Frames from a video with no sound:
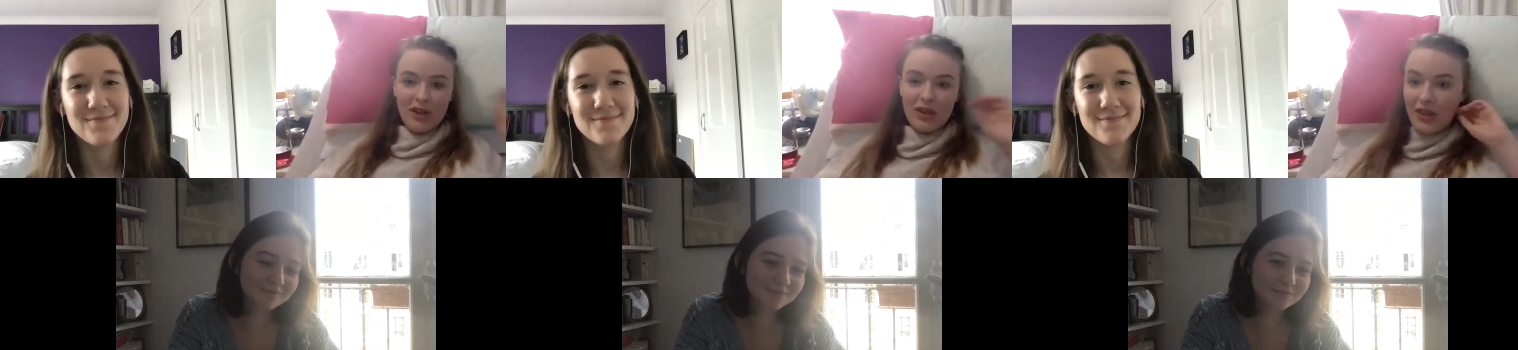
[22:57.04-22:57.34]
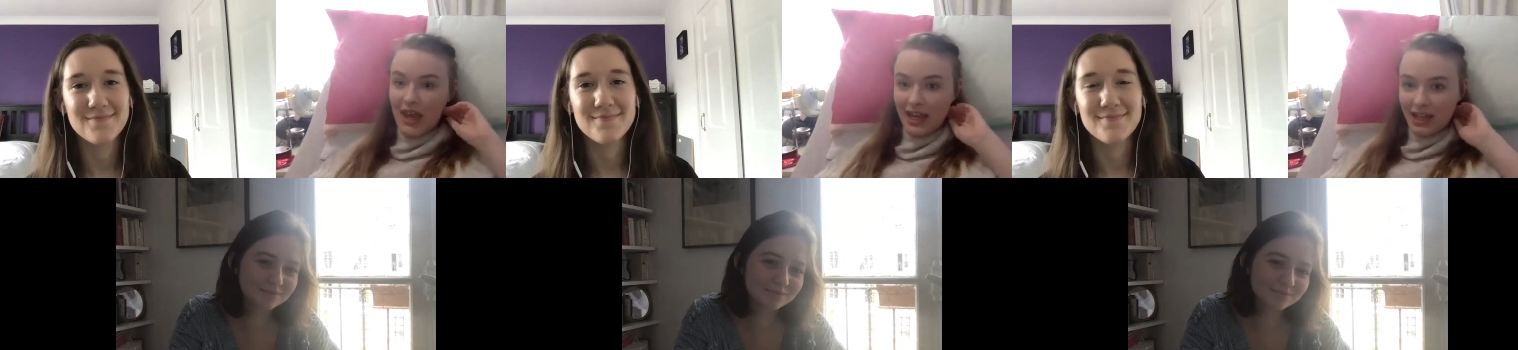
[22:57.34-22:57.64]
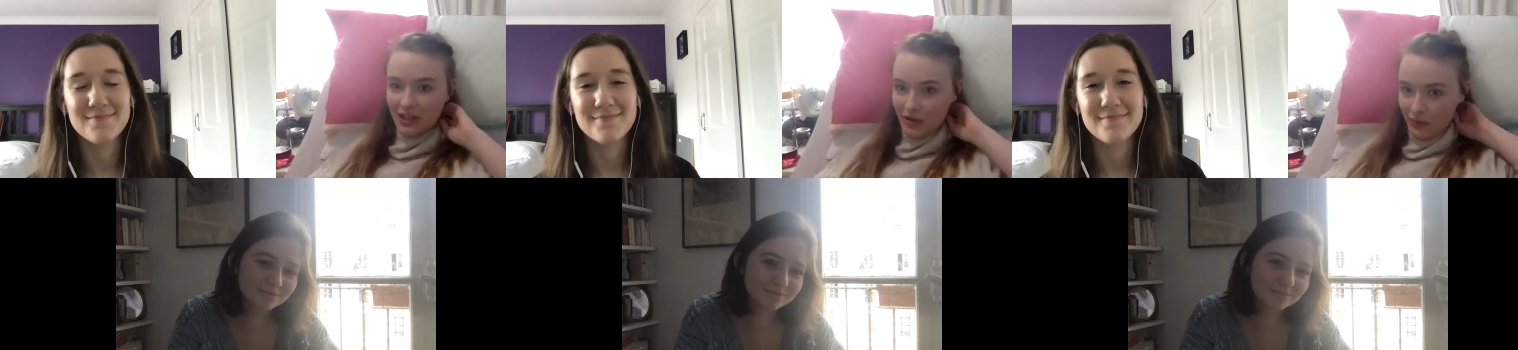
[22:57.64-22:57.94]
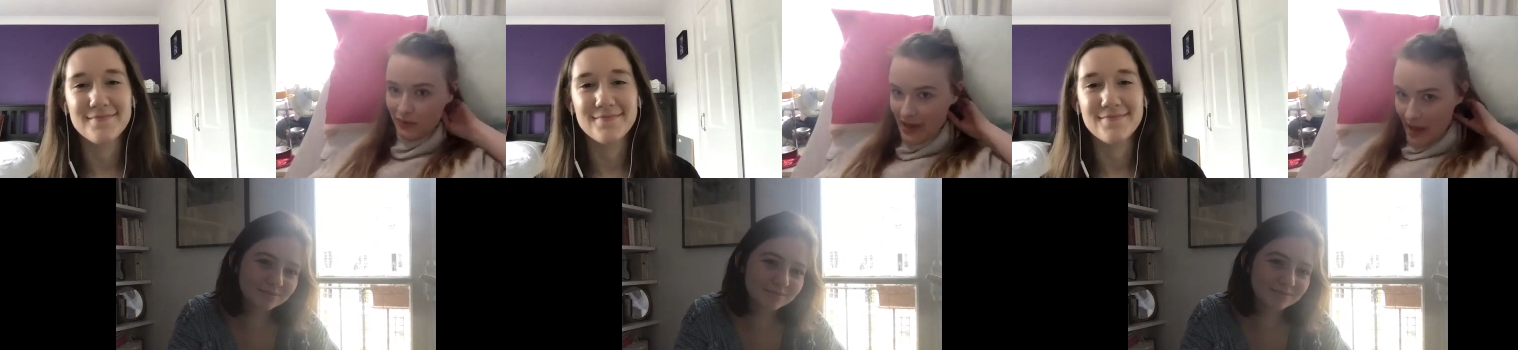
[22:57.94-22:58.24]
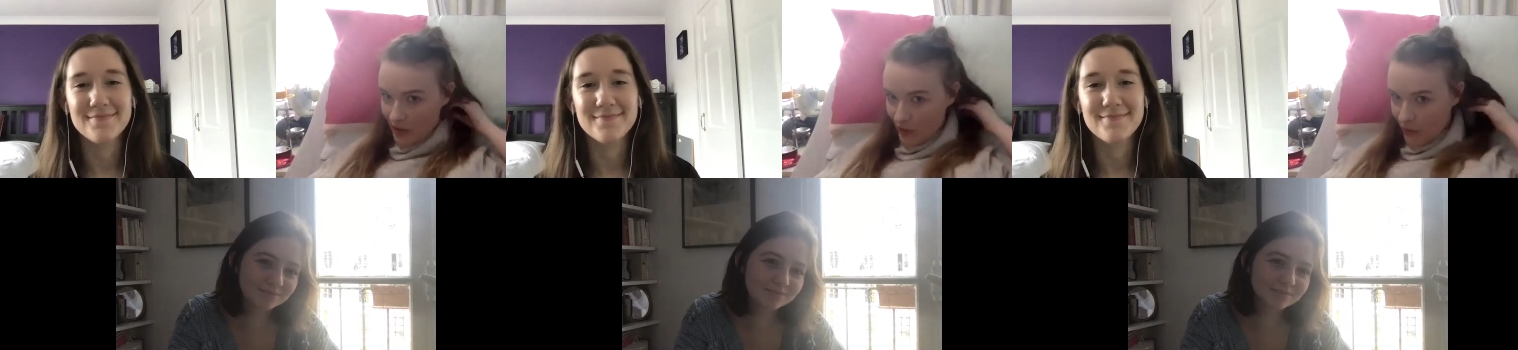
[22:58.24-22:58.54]
Speaker 1: thing. You
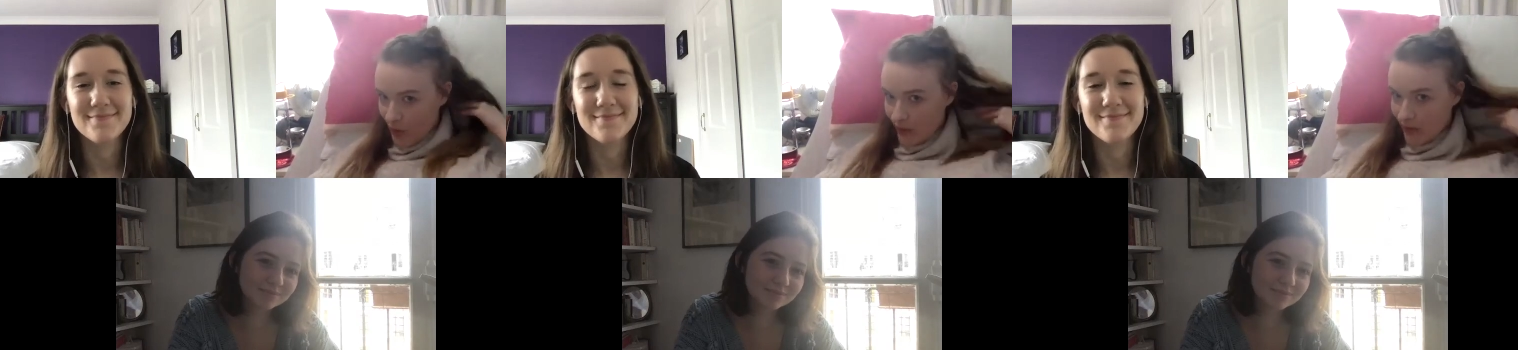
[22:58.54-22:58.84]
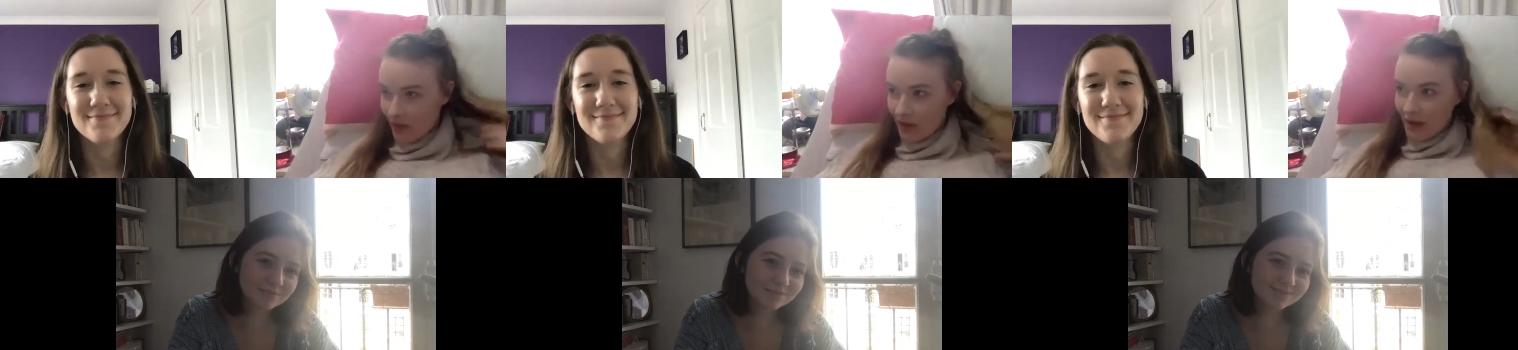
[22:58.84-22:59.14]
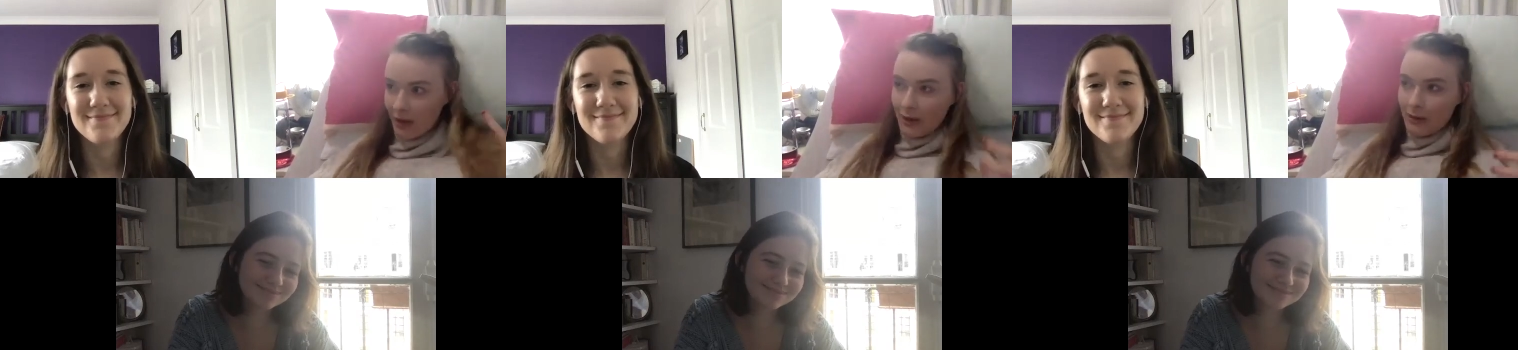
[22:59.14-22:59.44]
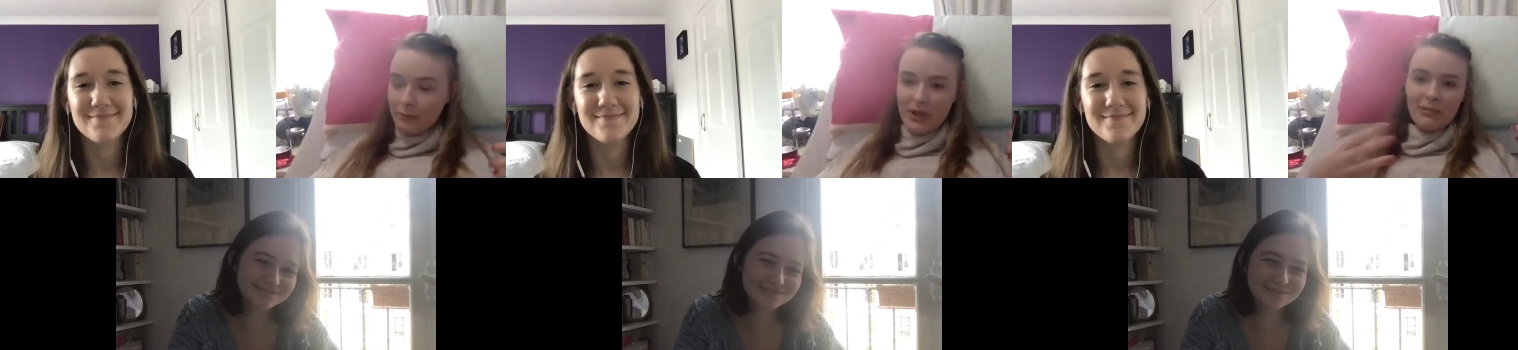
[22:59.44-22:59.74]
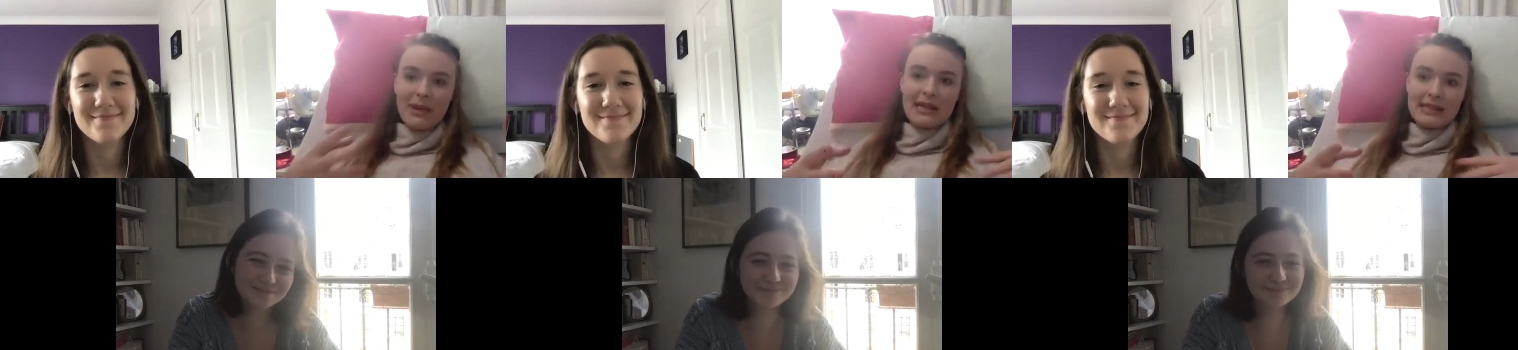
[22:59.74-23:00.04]
yeah, you've both been
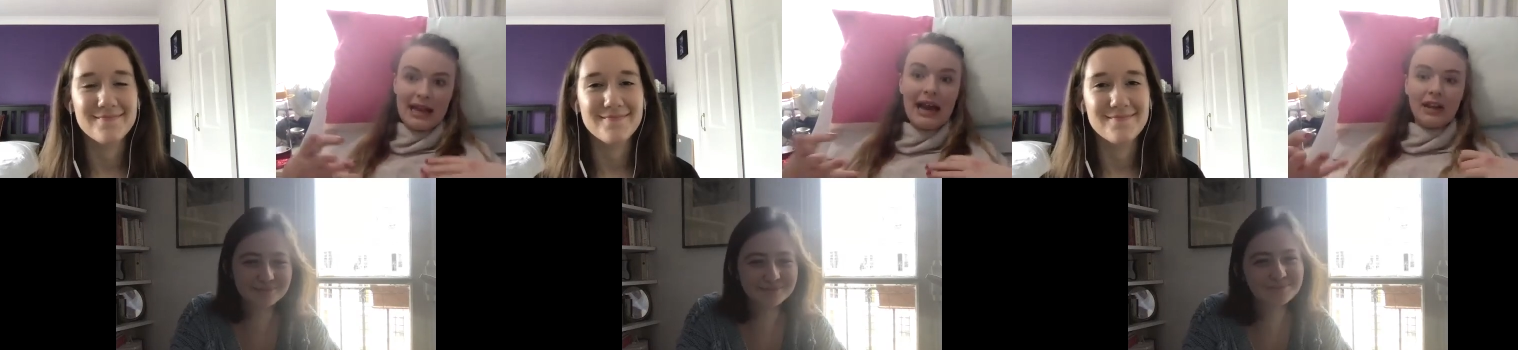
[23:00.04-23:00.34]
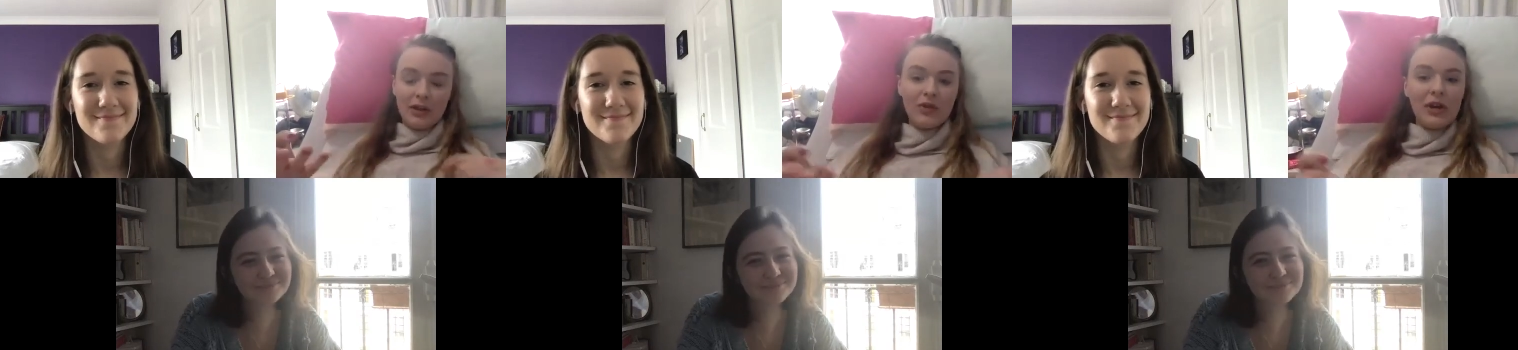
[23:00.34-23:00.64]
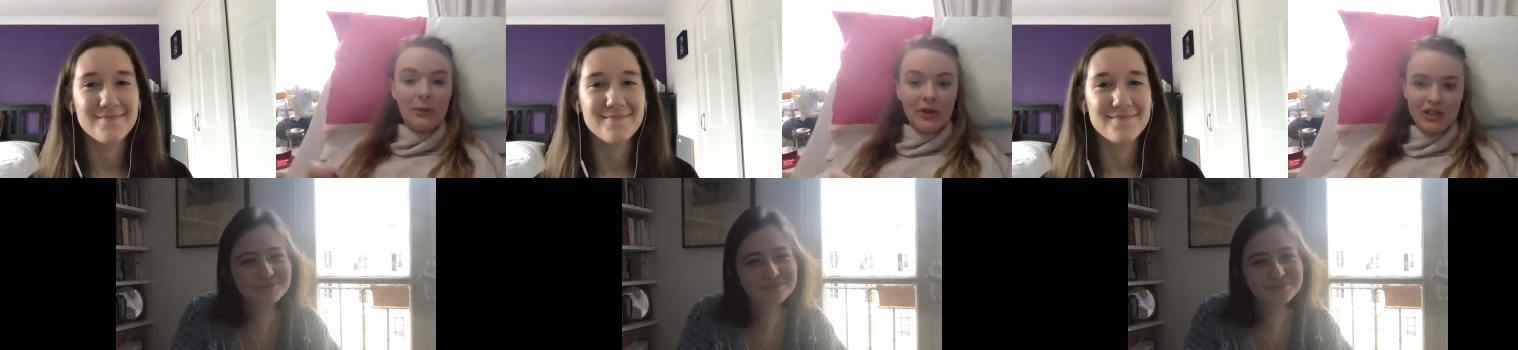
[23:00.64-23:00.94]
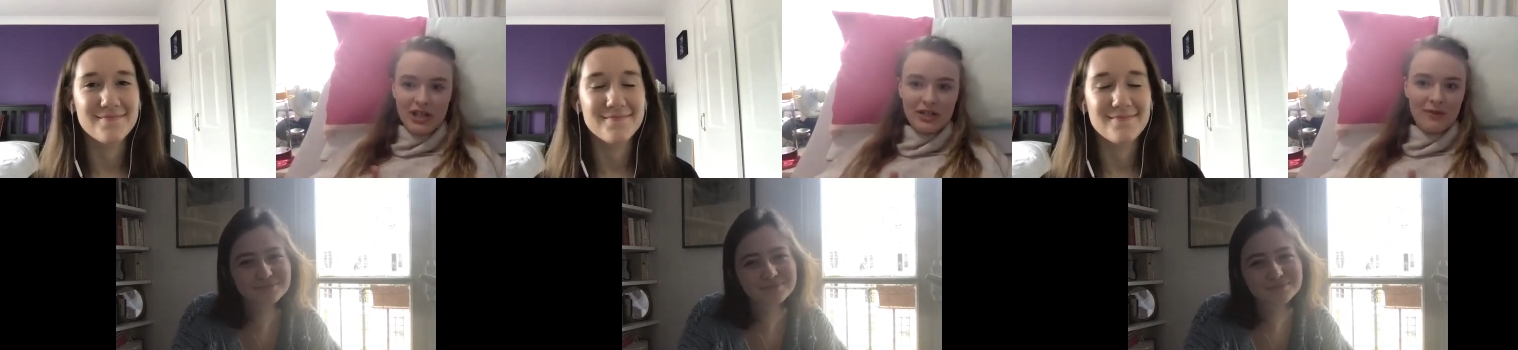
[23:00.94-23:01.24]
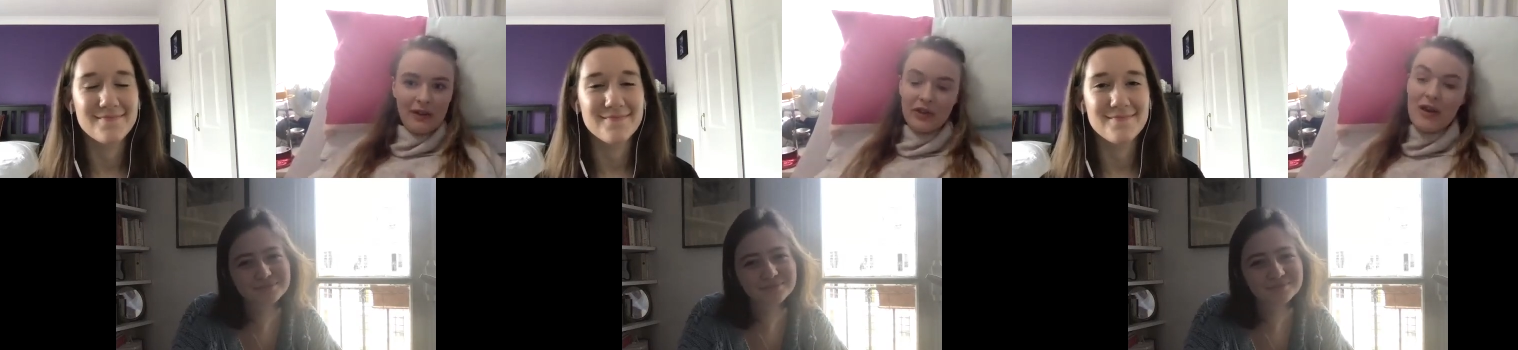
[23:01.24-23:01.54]
amazing and I've really appreciated the
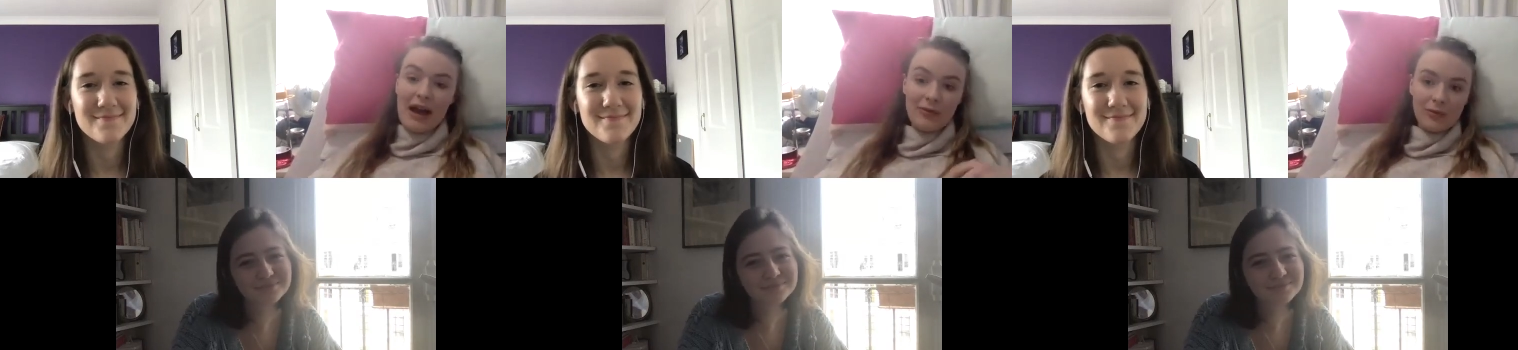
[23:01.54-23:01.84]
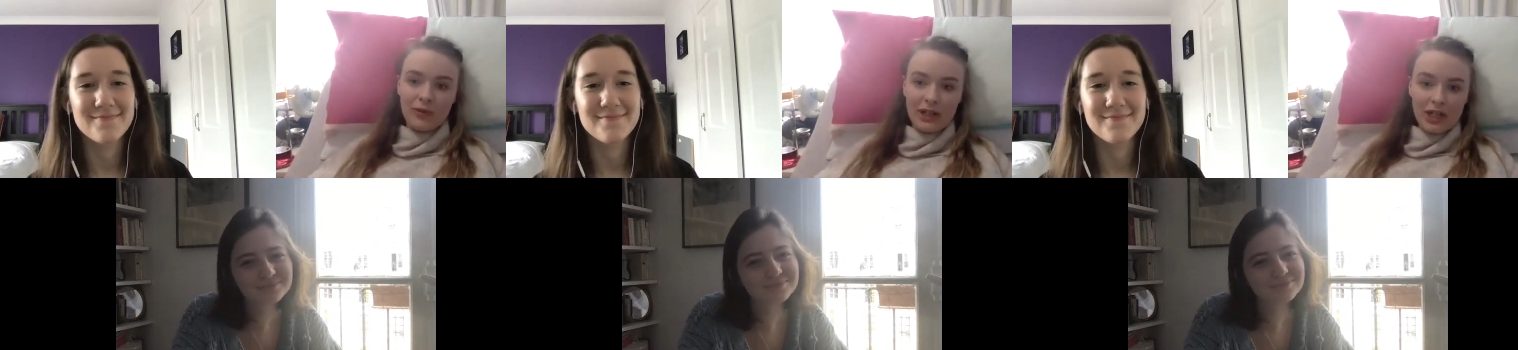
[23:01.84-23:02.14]
fact that you haven't really